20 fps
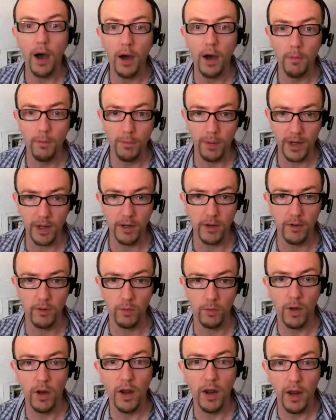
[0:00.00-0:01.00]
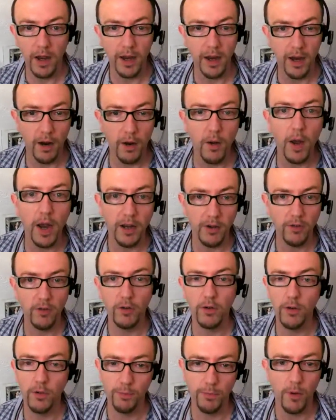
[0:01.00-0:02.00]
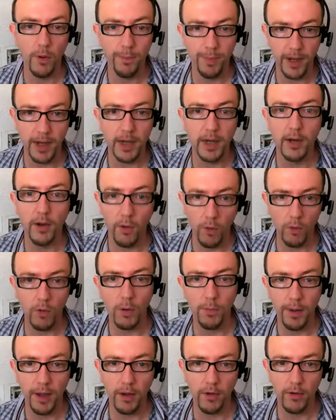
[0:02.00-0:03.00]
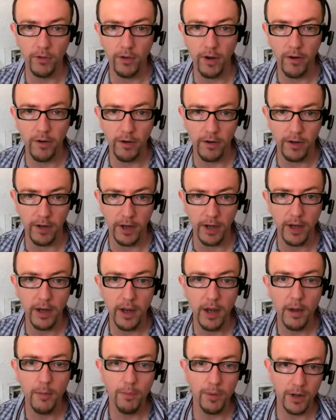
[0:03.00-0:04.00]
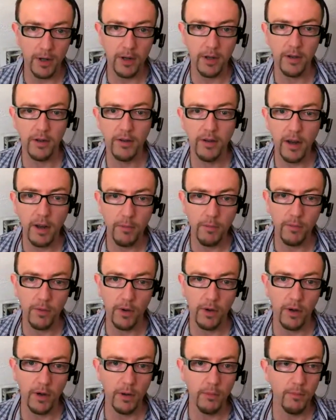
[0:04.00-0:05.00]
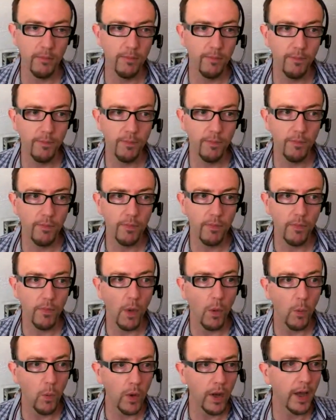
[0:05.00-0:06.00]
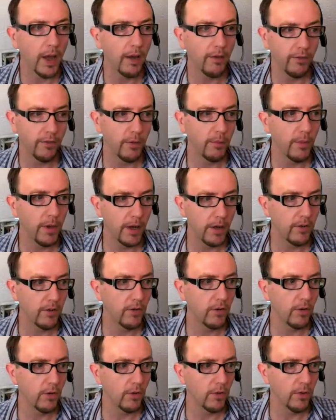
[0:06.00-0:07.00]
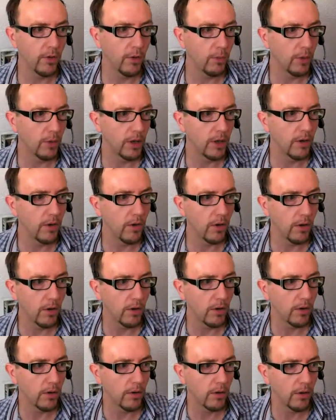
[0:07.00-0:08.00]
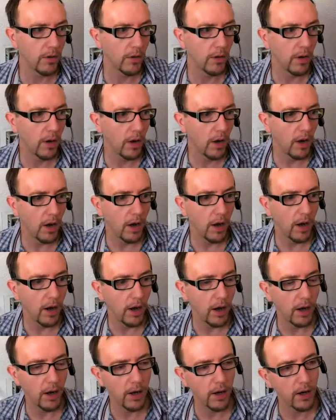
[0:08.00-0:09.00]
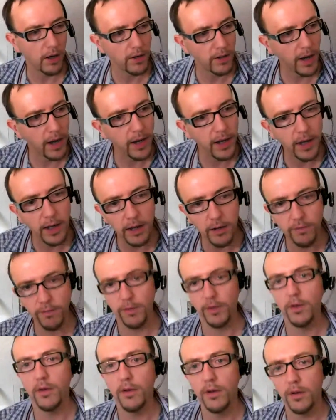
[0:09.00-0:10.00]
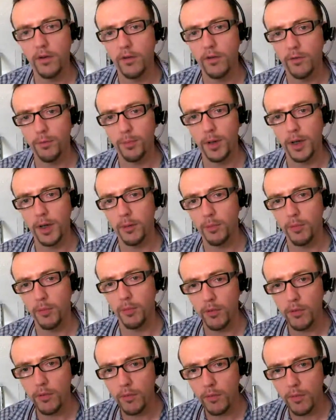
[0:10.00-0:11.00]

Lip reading: because it shouldn't be all about charity. But at the same time, we have to make sure that we're not taking advantage of people